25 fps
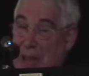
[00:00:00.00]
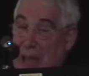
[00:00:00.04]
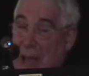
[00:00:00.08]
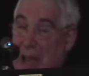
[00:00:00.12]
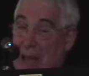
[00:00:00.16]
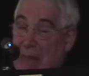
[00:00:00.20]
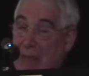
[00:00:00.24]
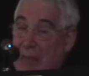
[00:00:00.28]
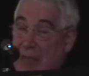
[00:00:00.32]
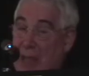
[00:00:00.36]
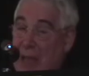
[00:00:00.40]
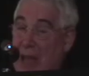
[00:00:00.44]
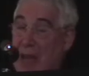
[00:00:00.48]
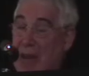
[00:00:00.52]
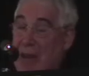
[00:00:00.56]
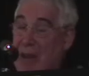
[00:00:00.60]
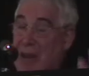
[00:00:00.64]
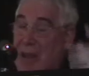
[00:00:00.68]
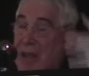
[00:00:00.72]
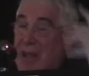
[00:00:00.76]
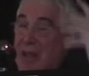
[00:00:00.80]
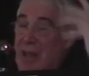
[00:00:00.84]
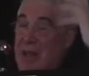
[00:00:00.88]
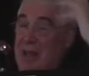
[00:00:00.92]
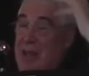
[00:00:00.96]
And
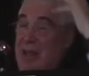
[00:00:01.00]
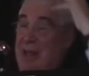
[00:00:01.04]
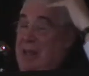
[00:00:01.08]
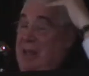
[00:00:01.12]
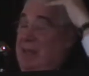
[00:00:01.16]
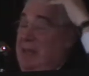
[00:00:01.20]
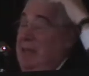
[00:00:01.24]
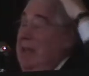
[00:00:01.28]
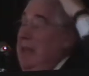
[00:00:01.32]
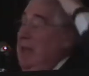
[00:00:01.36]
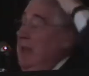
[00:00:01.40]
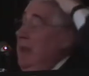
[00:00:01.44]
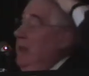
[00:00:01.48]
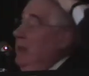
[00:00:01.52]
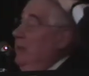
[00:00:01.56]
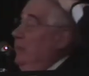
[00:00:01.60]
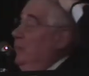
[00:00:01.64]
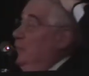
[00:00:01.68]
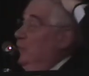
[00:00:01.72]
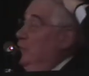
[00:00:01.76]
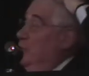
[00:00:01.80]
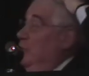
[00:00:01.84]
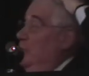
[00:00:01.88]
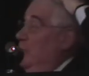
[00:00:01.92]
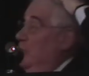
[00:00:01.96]
they hit him
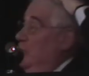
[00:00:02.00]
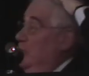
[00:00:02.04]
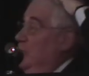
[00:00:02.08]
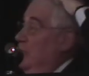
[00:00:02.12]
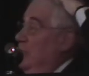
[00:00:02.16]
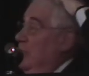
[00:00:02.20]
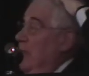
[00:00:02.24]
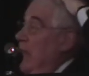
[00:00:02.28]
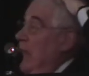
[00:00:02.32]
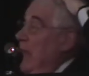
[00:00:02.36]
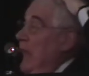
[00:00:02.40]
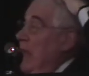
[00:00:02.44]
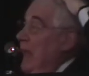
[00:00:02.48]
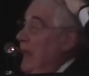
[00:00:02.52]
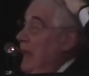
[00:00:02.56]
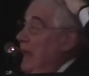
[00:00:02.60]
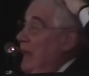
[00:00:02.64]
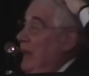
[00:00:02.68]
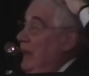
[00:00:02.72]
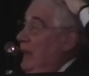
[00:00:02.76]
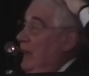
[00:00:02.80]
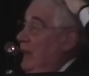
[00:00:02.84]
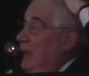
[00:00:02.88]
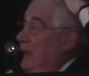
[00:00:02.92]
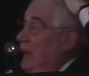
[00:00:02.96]
so much in the
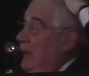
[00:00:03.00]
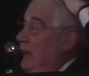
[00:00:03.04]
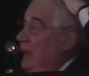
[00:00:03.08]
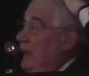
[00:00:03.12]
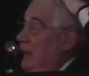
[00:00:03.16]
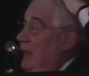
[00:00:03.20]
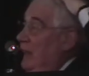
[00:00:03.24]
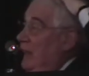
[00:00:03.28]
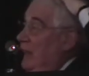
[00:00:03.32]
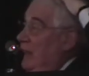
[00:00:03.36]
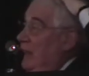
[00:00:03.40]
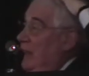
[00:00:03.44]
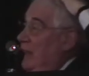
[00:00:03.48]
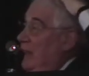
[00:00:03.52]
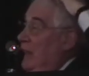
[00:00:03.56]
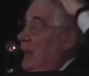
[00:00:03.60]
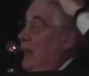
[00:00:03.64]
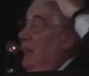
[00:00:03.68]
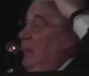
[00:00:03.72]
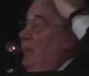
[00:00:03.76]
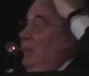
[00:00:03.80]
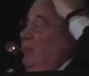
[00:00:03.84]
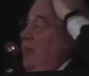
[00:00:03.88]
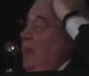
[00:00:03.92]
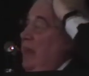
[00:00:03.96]
head
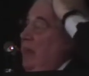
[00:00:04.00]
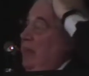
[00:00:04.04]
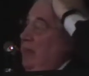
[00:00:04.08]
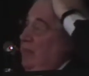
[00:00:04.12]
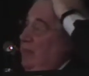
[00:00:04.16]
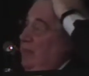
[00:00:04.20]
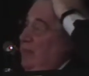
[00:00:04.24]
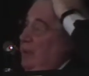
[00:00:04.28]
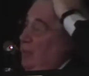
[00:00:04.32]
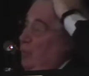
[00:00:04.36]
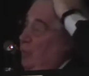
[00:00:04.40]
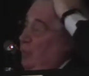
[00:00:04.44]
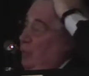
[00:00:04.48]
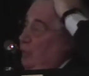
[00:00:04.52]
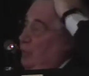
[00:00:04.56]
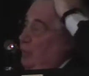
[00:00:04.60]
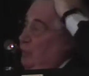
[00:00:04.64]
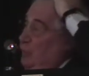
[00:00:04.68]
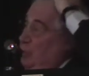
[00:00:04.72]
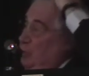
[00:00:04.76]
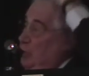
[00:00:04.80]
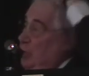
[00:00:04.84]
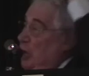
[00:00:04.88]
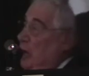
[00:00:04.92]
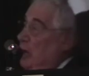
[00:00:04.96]
that there were
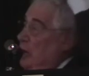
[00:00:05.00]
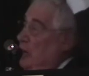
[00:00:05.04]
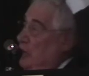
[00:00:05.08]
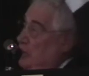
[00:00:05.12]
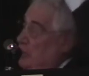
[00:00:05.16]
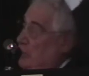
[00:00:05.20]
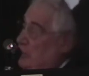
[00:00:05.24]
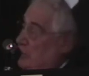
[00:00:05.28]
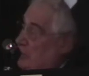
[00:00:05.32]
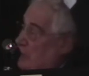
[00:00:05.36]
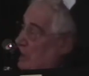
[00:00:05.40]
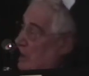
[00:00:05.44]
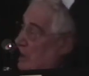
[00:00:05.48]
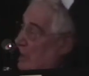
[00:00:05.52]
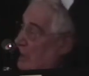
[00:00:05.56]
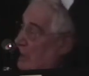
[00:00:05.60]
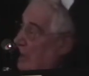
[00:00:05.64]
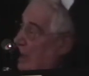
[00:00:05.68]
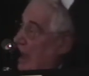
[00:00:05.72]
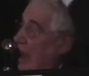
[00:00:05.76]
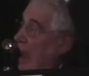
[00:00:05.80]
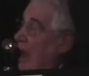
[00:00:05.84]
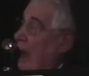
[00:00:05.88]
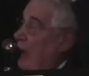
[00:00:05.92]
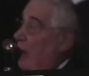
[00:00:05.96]
chunks of
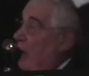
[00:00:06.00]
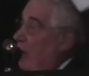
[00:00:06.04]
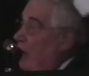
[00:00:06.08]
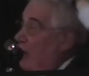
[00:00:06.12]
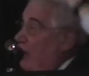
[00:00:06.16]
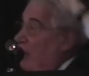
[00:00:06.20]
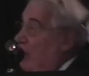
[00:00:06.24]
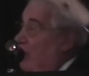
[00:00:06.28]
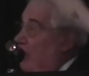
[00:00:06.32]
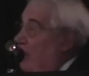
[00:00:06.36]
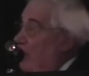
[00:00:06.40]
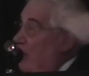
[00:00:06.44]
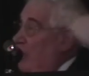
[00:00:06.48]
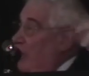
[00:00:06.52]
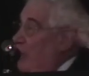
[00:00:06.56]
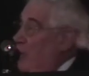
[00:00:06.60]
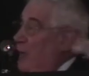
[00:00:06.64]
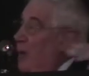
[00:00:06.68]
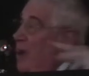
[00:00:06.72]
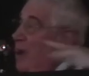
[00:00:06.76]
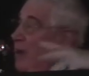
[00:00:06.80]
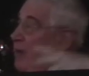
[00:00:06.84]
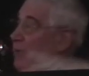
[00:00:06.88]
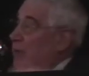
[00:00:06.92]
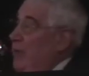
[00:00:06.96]
hair on the
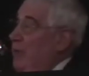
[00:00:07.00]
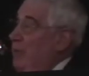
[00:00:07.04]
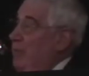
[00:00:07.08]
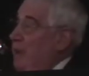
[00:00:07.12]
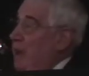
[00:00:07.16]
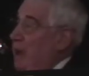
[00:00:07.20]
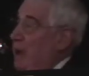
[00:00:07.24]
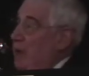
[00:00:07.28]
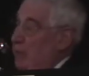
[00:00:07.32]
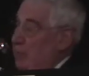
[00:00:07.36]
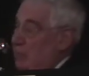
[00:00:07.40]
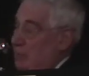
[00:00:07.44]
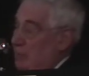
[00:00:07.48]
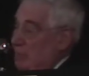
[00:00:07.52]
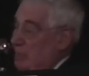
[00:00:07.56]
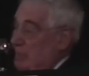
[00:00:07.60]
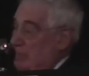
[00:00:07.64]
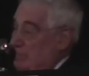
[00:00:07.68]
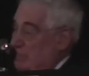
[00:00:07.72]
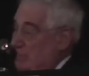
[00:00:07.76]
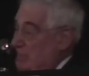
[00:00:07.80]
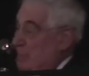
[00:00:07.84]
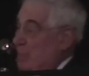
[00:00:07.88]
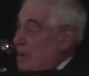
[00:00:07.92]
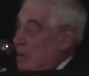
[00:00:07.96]
ground. They found
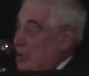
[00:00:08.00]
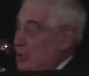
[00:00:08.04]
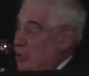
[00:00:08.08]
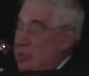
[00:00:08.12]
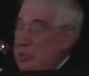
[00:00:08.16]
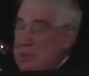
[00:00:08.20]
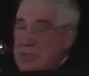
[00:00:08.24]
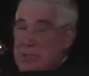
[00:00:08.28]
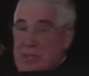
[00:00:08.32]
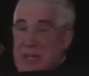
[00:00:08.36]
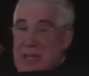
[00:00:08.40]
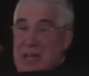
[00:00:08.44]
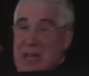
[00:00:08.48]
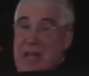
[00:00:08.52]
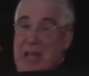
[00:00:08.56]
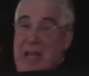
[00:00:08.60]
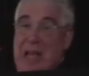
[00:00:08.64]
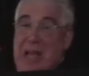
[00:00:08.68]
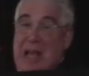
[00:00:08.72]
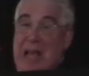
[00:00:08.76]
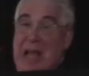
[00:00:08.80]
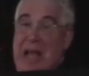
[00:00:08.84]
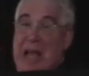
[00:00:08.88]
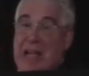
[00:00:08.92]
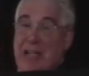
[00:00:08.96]
bunches.
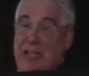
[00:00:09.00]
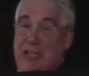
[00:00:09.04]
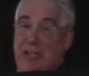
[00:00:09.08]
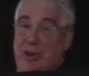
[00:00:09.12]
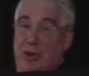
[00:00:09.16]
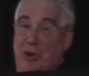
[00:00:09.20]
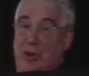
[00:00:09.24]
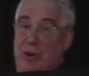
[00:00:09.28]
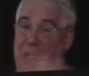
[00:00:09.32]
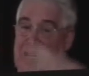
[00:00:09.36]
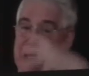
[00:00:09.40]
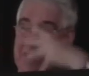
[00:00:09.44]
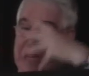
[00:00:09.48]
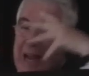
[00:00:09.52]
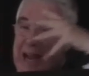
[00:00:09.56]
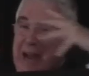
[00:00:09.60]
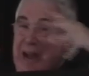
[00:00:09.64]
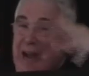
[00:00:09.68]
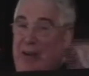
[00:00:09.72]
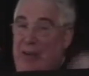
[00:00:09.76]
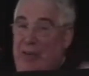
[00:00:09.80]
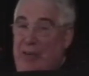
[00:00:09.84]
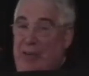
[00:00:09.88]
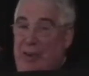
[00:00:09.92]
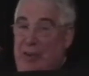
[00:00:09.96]
And so his
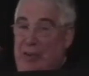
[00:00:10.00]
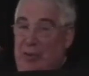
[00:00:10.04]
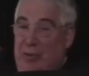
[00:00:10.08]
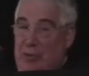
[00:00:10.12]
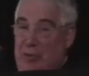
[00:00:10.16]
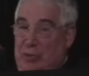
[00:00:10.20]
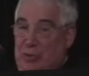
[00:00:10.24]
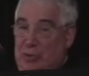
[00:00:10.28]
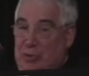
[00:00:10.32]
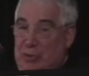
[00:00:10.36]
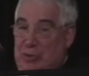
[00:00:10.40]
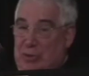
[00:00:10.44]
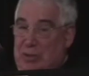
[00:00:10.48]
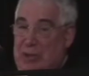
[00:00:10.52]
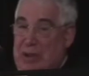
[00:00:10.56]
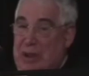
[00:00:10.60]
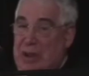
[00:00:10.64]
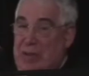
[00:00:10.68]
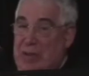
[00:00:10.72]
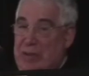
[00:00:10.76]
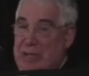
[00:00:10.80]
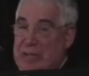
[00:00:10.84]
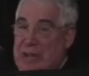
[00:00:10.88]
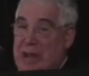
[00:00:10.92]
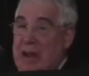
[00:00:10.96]
hair that you look
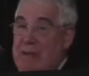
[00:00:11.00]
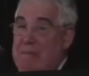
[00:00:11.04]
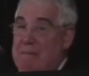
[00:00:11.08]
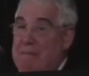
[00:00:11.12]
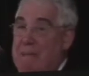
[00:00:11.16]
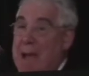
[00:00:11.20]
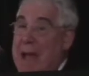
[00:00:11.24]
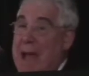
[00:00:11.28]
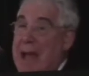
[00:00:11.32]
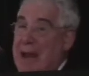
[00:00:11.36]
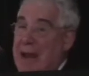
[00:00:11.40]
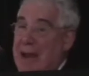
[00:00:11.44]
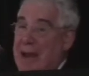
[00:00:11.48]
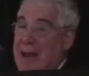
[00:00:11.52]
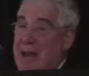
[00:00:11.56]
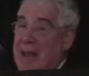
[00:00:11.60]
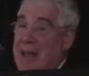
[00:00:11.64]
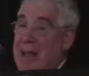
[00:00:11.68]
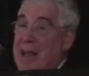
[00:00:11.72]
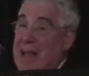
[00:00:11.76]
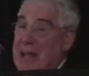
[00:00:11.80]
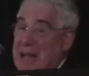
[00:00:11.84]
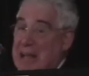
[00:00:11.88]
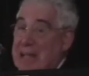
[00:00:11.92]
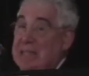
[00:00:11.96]
there is kind of matted,
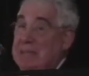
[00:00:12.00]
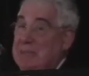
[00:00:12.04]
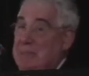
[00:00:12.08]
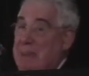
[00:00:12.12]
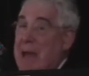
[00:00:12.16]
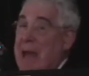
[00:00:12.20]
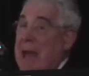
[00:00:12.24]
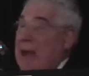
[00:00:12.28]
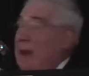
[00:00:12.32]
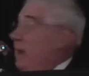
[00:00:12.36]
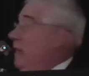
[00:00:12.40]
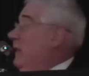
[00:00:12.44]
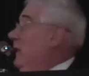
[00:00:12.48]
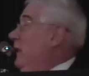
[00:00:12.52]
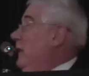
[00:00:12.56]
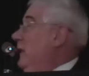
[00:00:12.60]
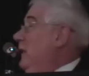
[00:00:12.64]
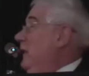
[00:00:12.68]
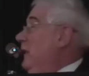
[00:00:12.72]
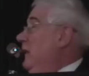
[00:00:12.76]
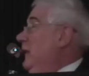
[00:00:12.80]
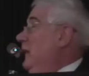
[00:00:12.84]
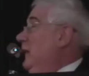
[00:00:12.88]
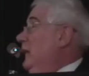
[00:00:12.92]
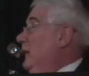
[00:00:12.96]
is matted
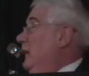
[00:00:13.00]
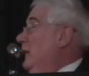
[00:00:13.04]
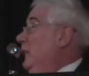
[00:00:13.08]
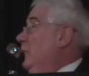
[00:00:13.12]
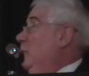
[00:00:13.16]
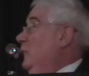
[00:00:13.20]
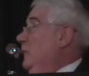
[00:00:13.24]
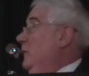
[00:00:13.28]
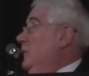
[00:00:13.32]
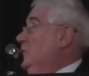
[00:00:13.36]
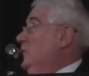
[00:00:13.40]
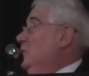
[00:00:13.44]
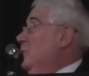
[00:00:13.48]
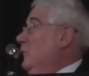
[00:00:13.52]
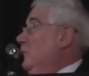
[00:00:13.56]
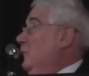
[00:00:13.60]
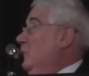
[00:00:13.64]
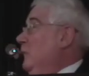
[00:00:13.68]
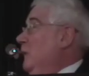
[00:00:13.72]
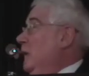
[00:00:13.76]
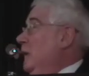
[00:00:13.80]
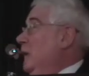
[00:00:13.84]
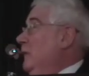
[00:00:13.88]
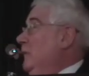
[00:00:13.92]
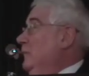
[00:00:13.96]
with his own
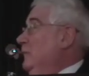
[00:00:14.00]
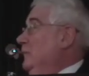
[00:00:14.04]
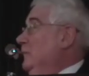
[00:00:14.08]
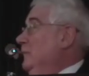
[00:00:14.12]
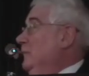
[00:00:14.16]
blood.